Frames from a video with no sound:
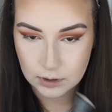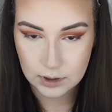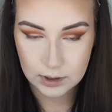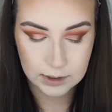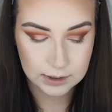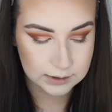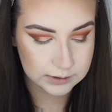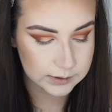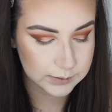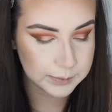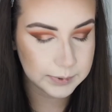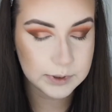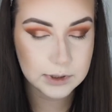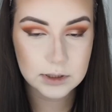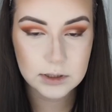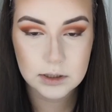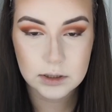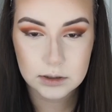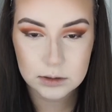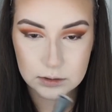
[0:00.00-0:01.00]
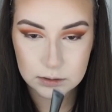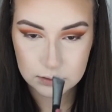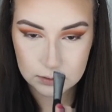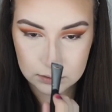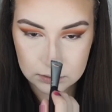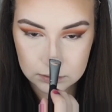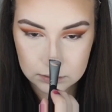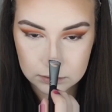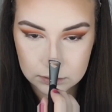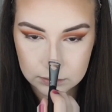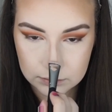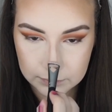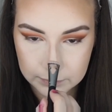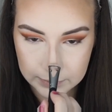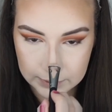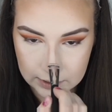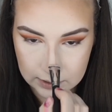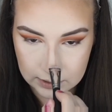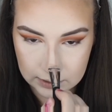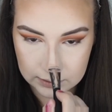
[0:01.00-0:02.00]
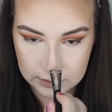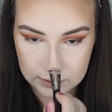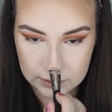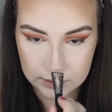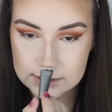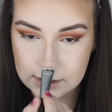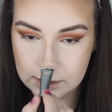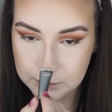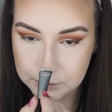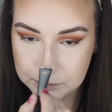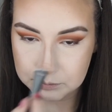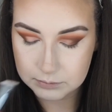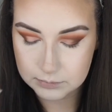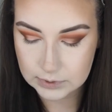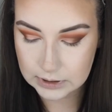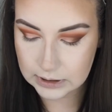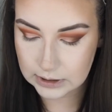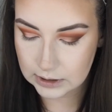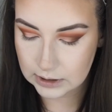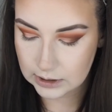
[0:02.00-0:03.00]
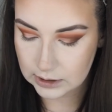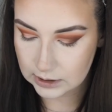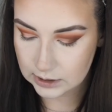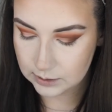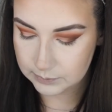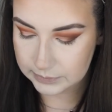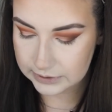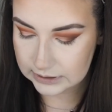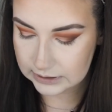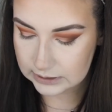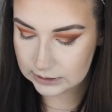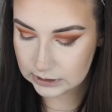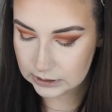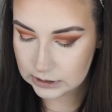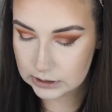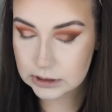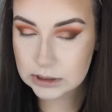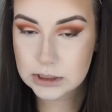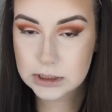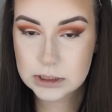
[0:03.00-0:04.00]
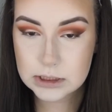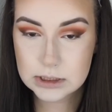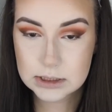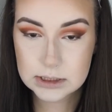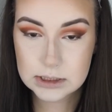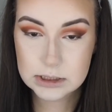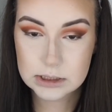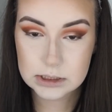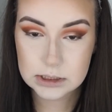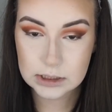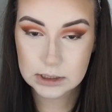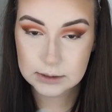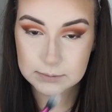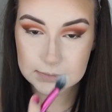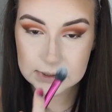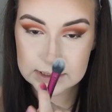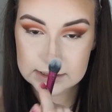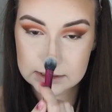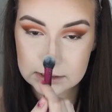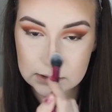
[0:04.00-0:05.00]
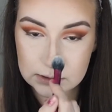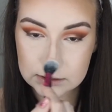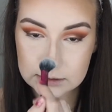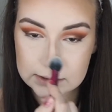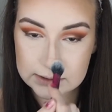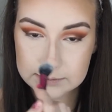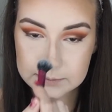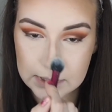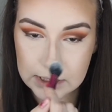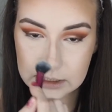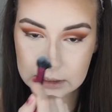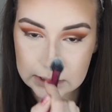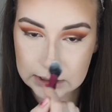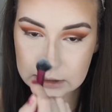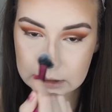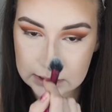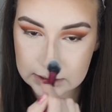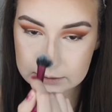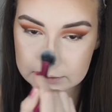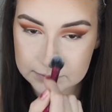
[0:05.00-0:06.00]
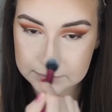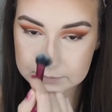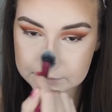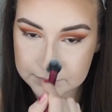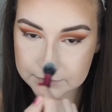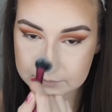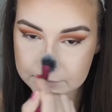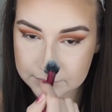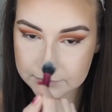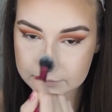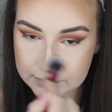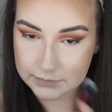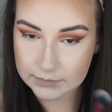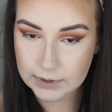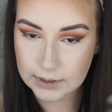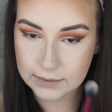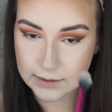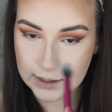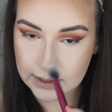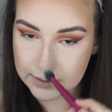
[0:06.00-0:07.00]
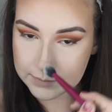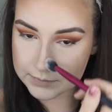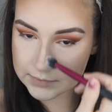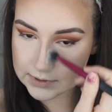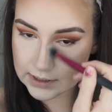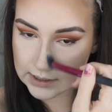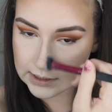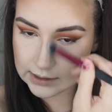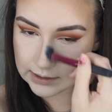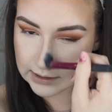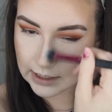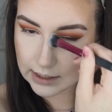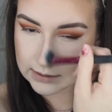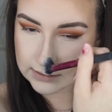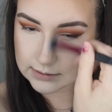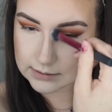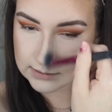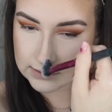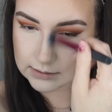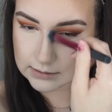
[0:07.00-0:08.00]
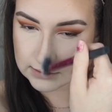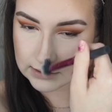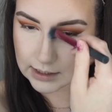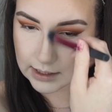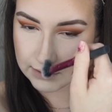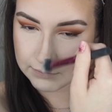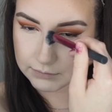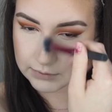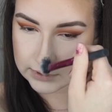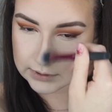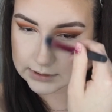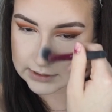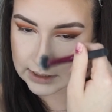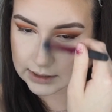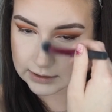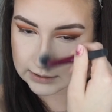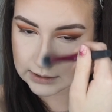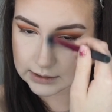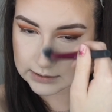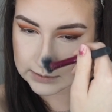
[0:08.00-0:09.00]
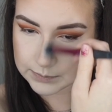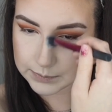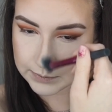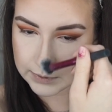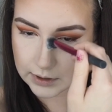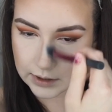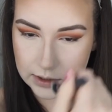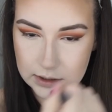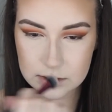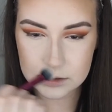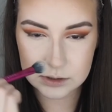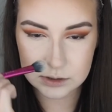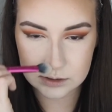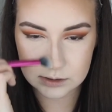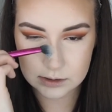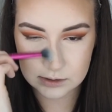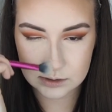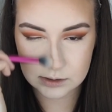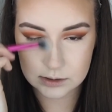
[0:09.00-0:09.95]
I like to put a little bit on the tip because it makes it look smaller. And then I'm taking that Real Techniques brush